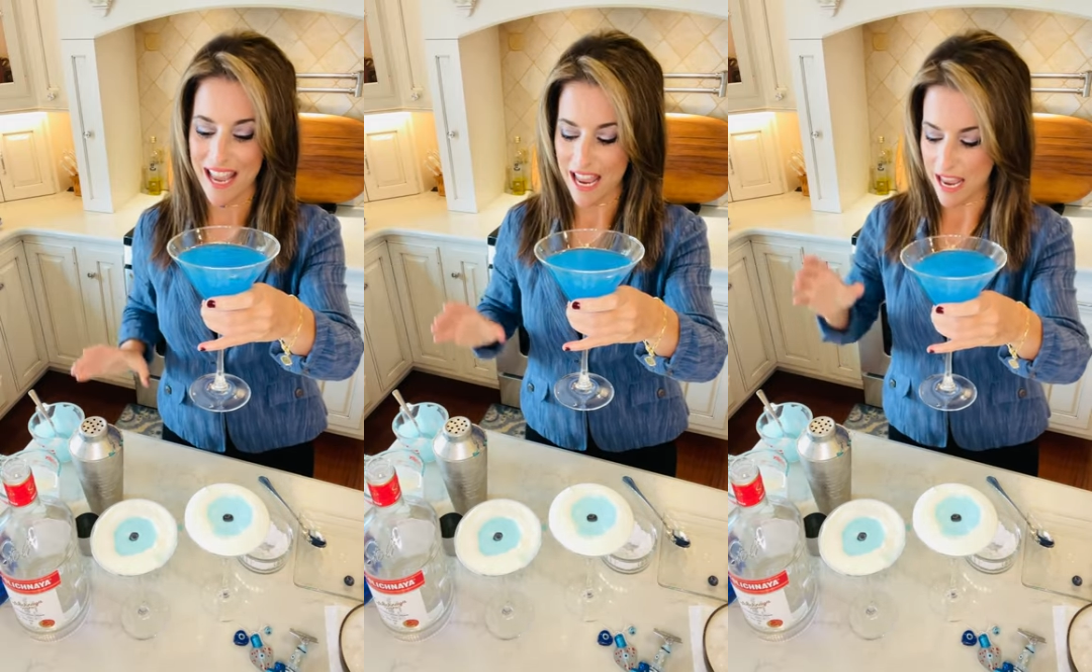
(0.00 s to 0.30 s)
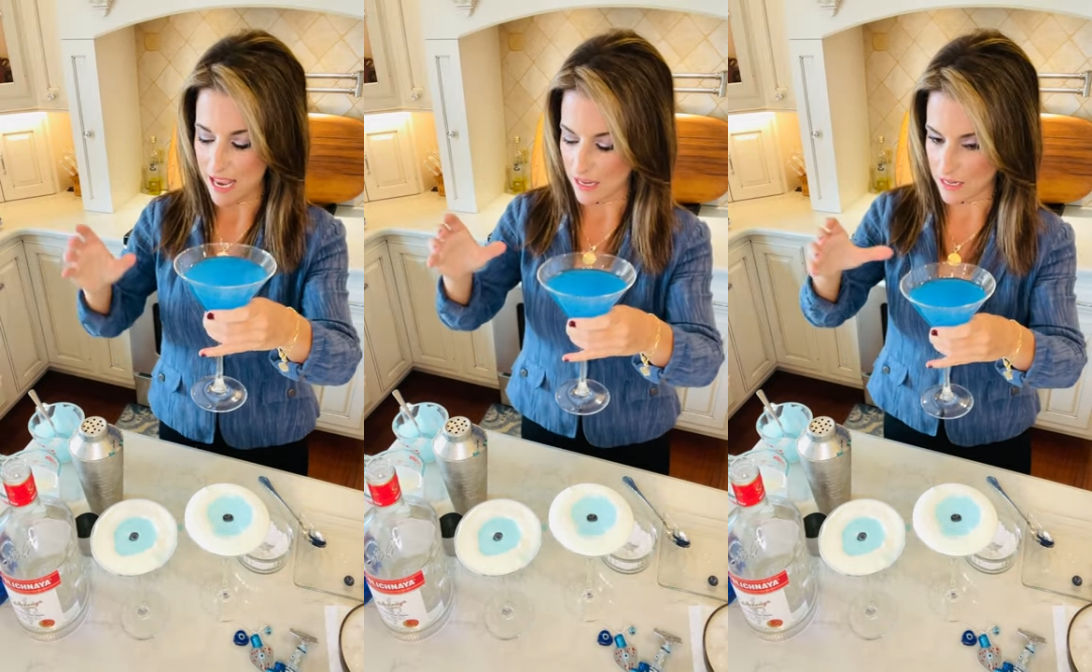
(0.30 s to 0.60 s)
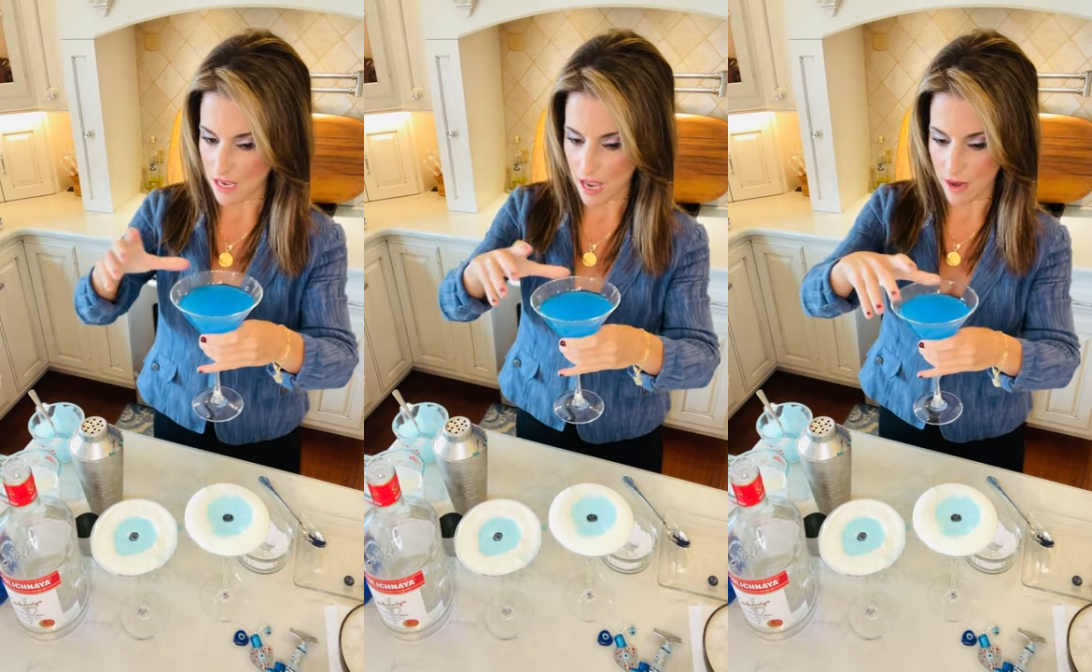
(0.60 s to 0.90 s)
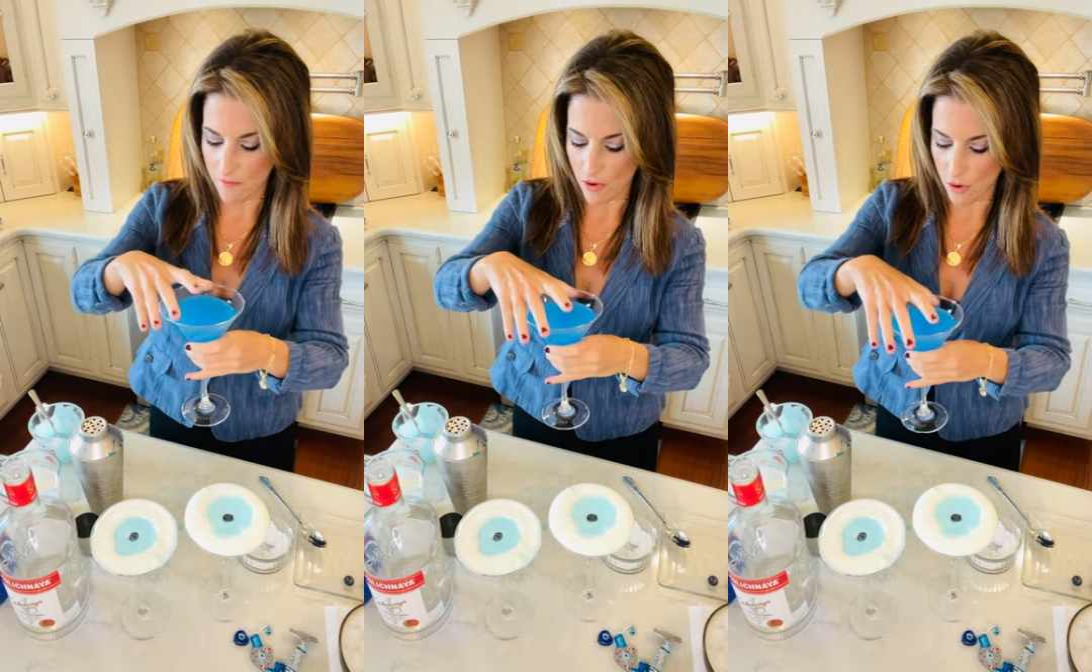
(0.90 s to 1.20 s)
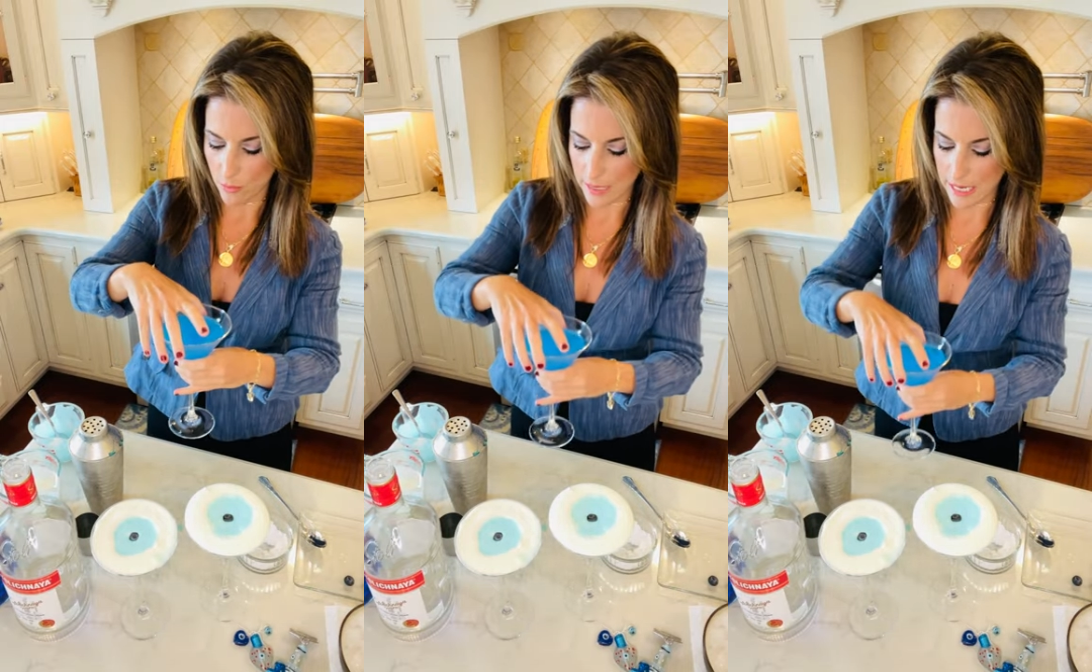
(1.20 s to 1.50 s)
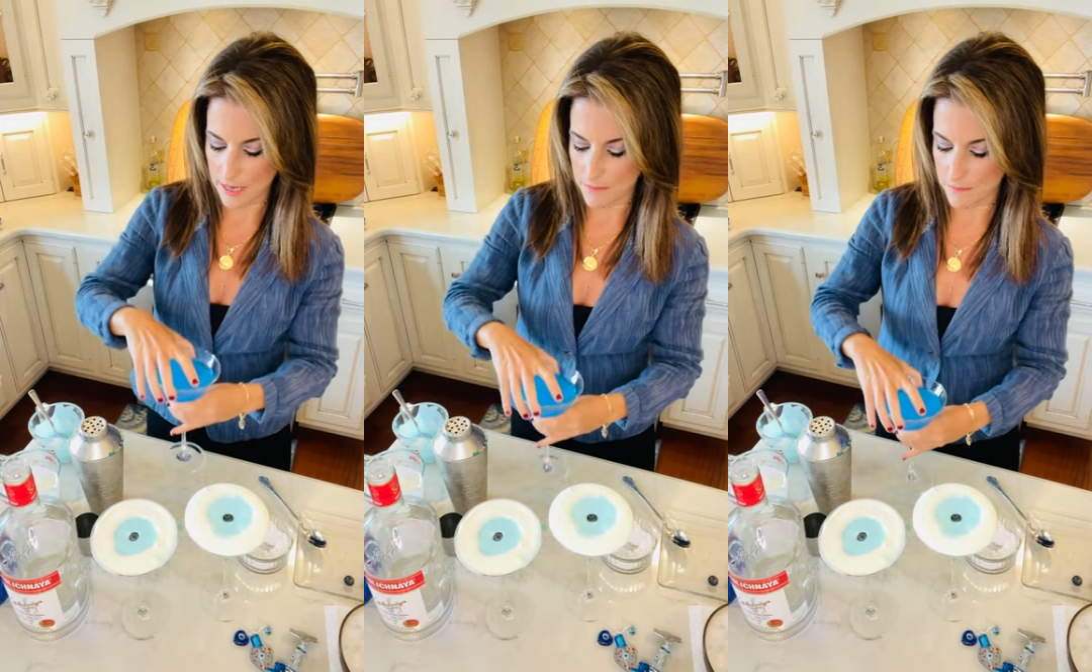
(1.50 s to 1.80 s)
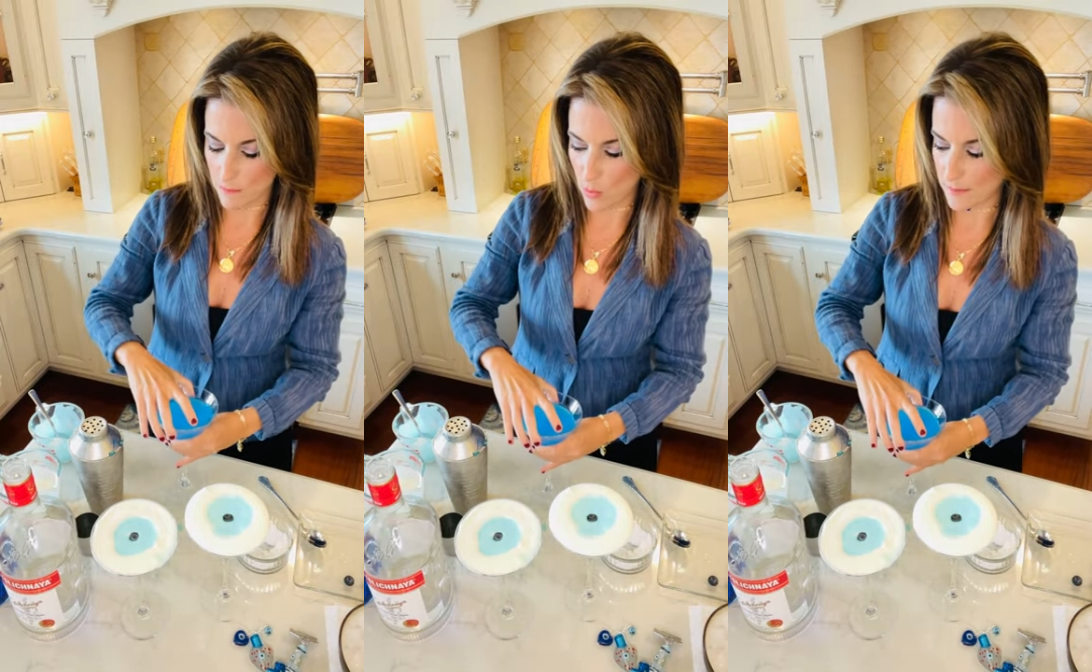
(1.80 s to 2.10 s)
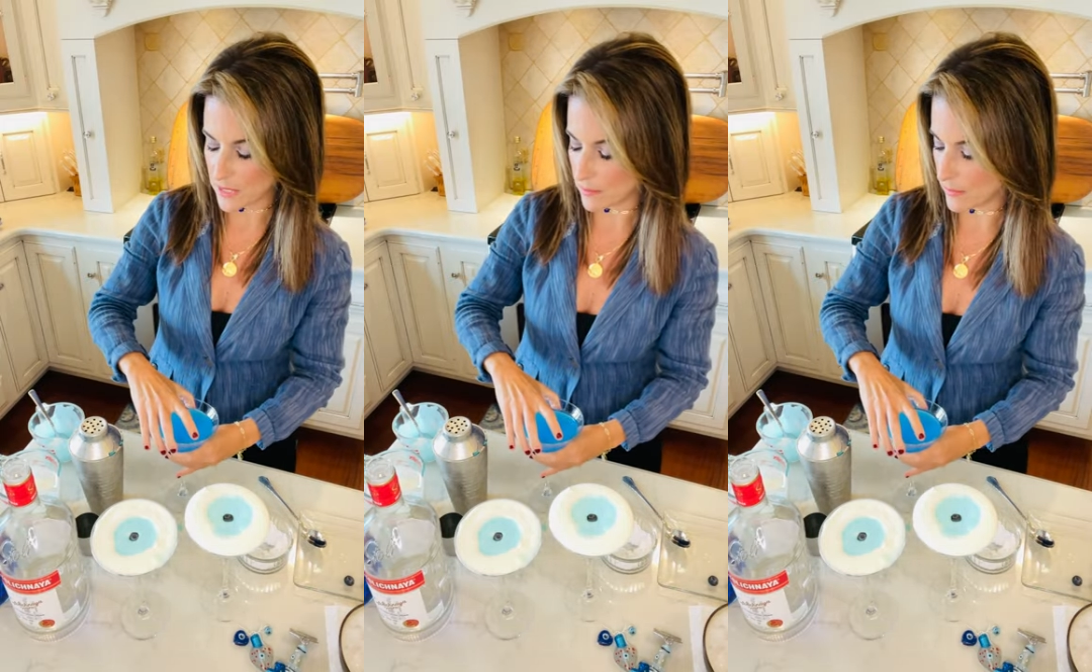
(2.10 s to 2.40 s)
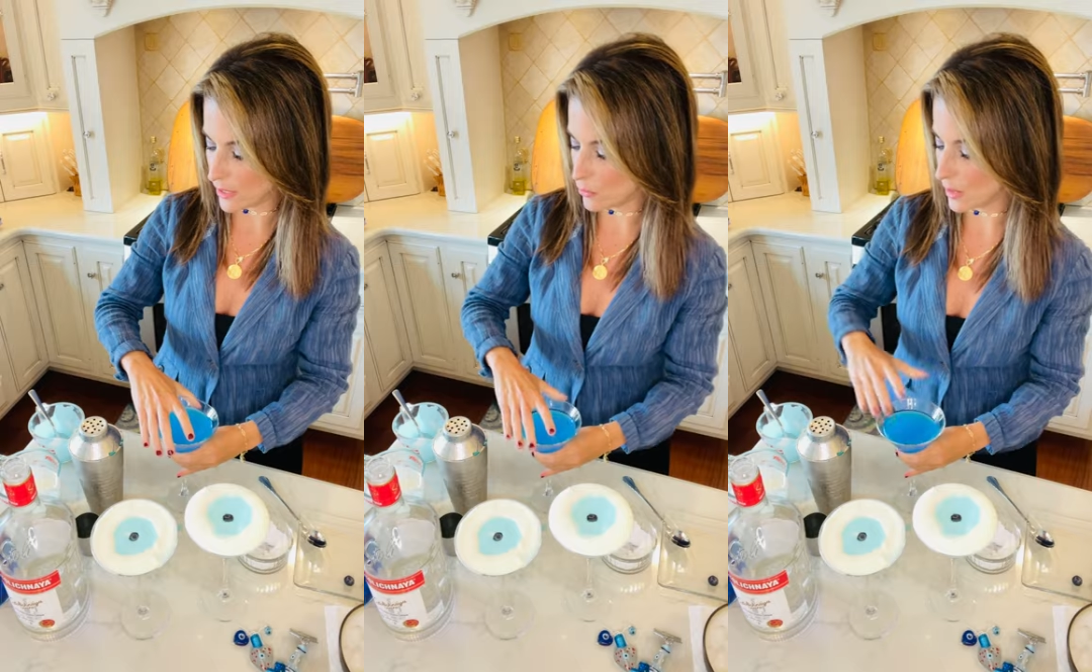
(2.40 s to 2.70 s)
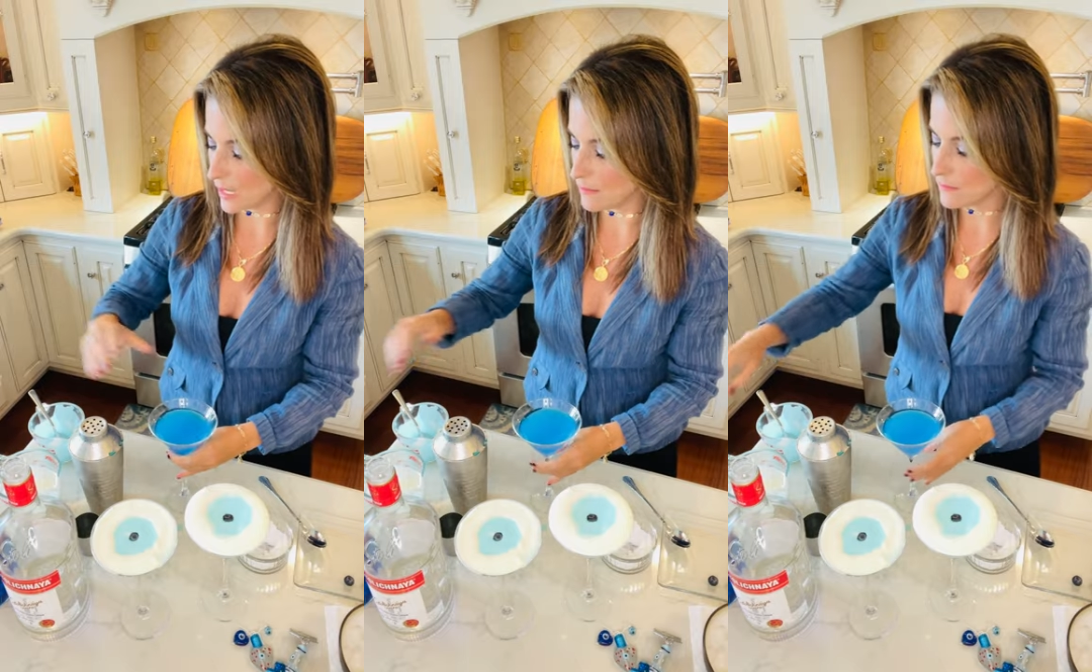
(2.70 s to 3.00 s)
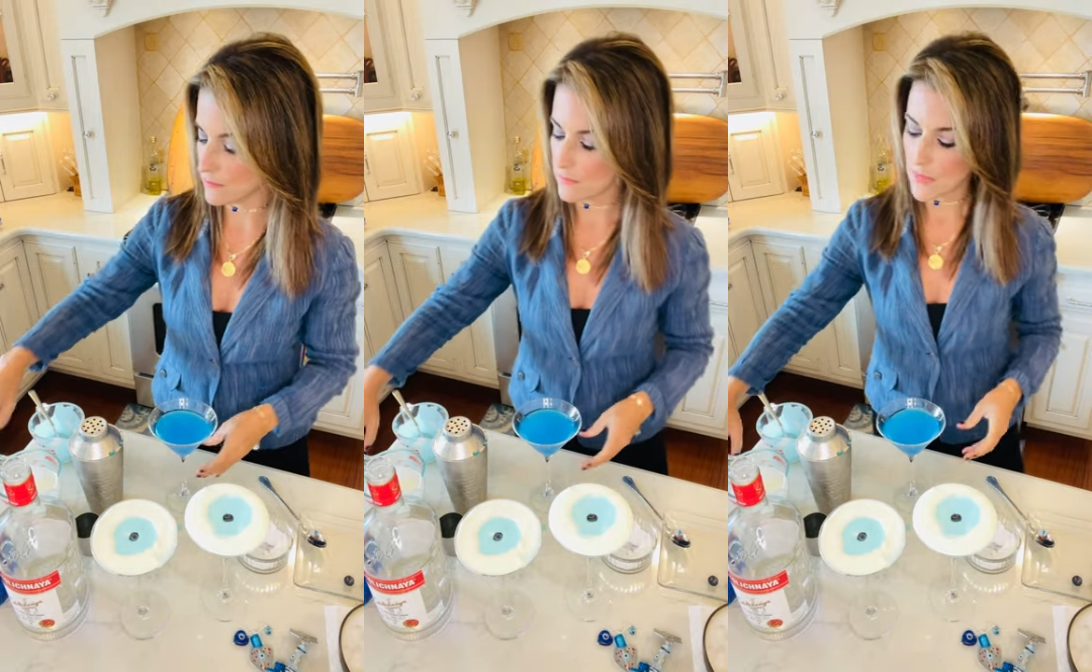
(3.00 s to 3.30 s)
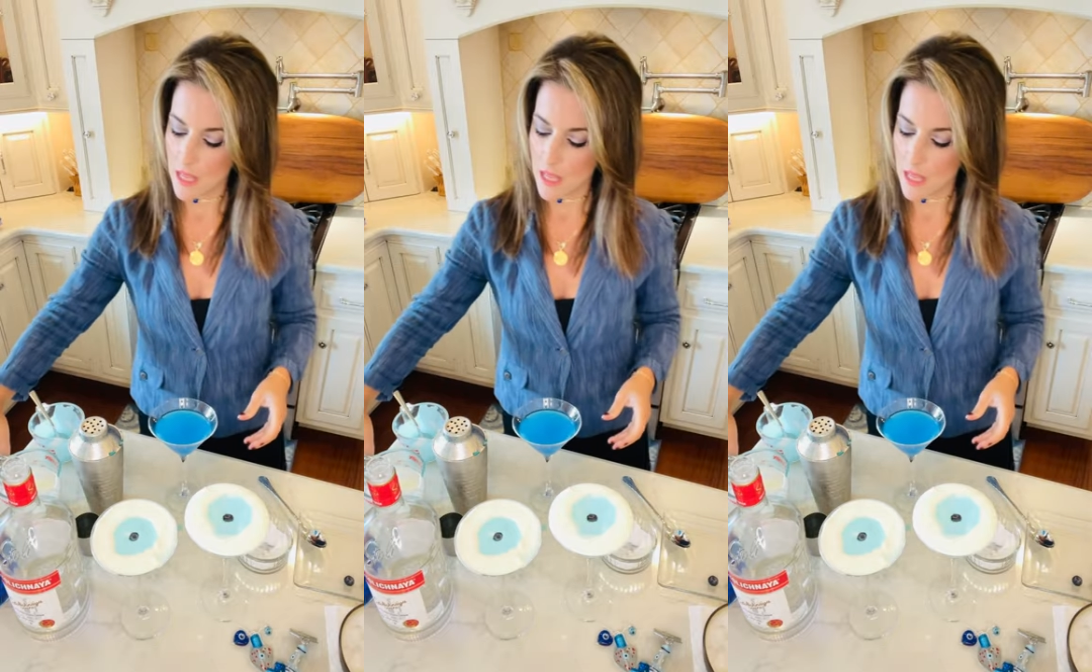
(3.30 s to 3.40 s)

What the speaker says: And I've already whipped up my cream